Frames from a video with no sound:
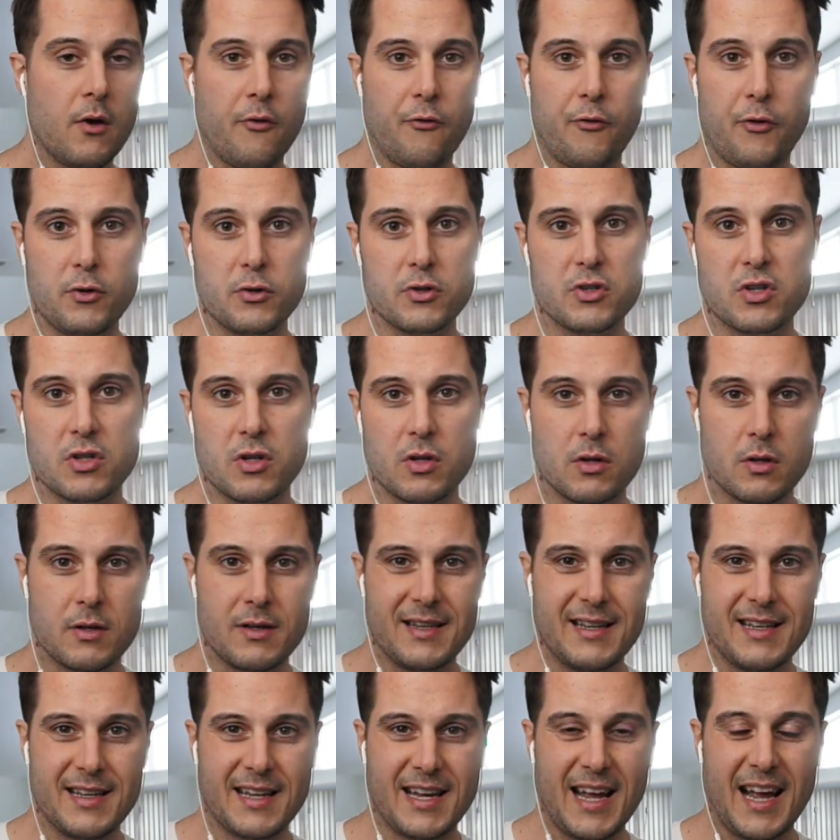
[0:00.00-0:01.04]
First,
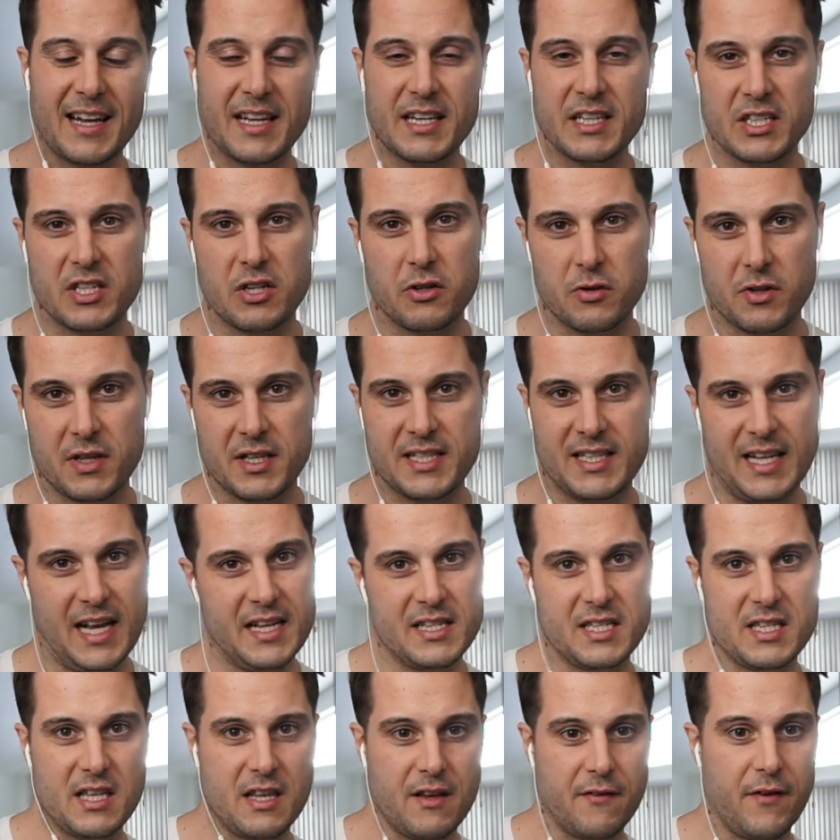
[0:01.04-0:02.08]
gotta consider the
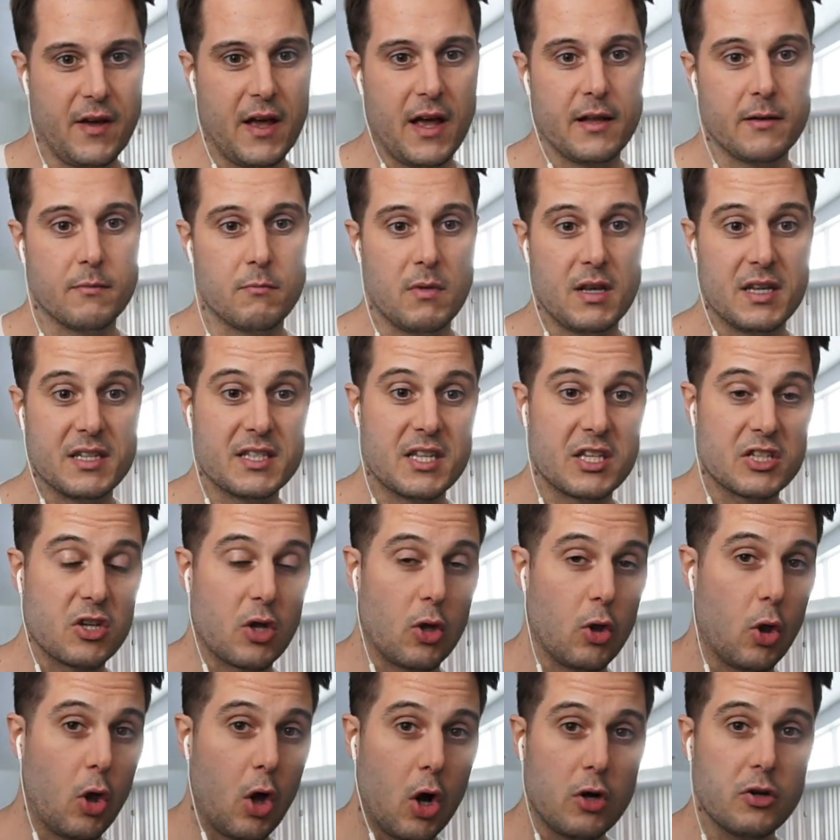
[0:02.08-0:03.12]
size of the event. Is this a
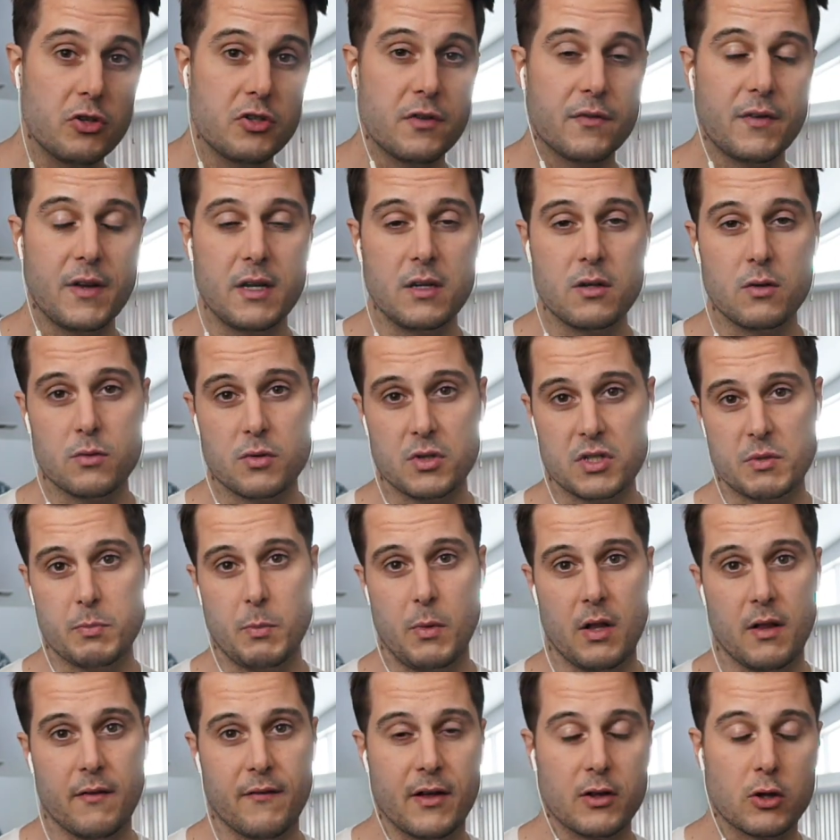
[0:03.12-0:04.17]
large event or a
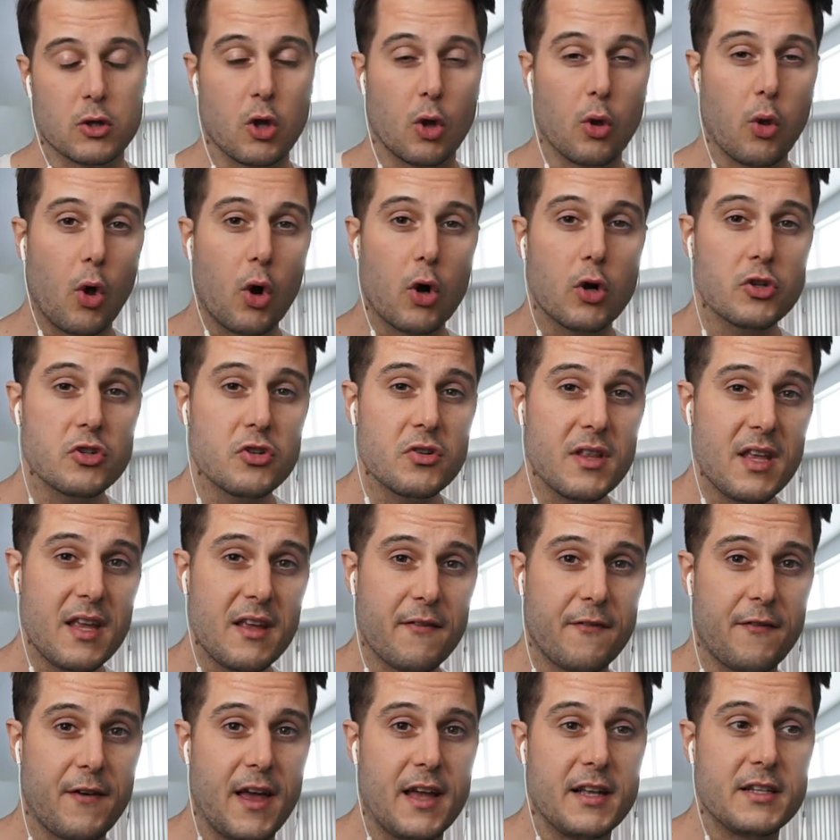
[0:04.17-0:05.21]
small event? The larger the
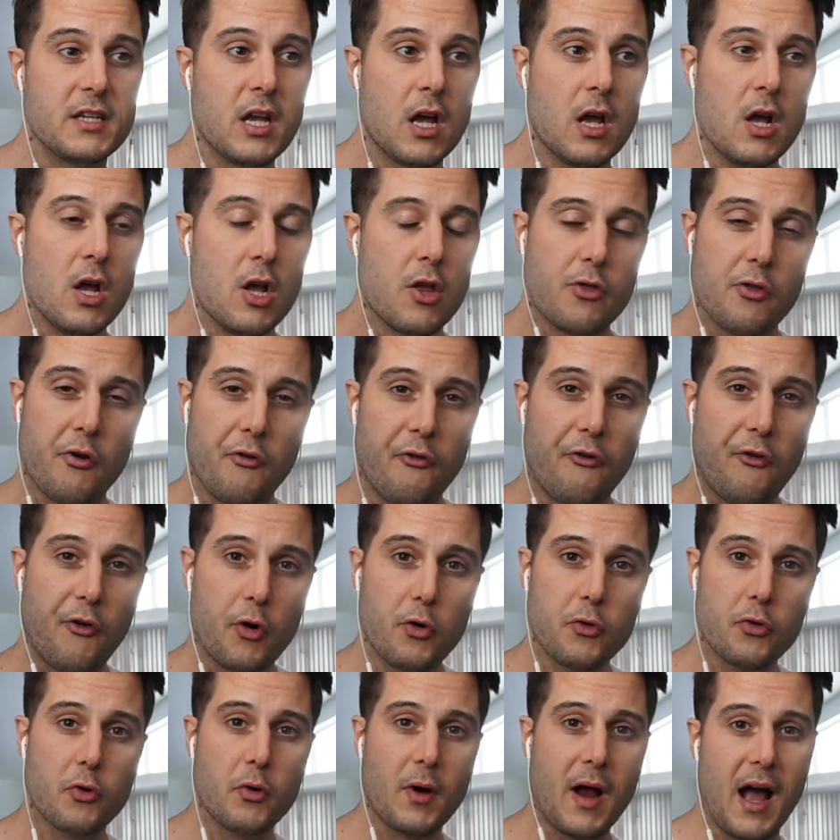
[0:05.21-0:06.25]
event, the
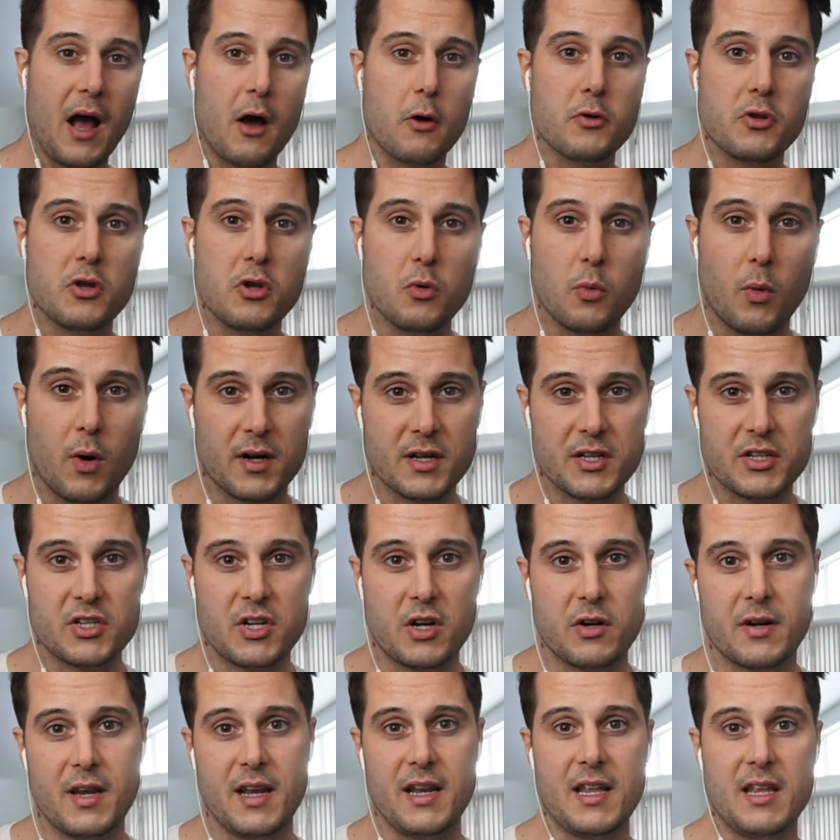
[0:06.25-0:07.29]
further out you want to
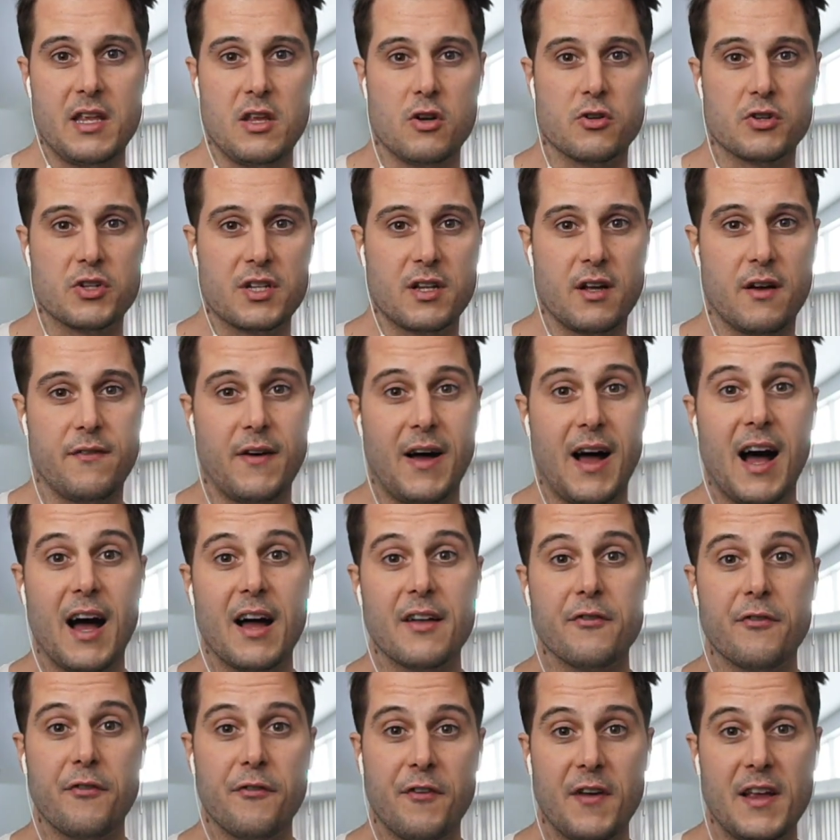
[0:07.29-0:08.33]
start getting your stuff
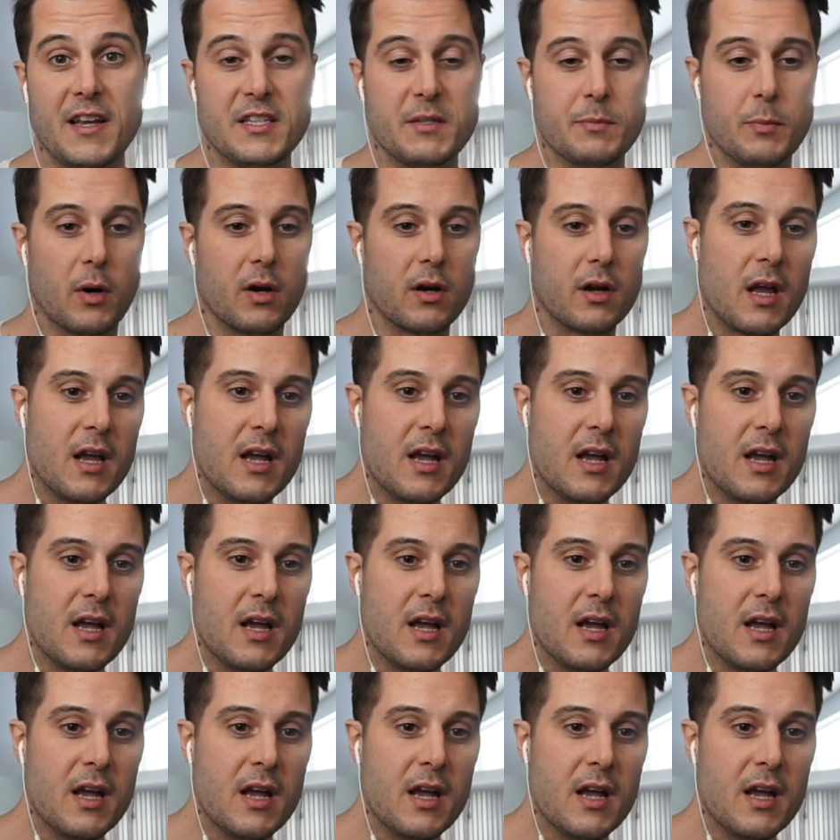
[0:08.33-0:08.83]
on Facebook.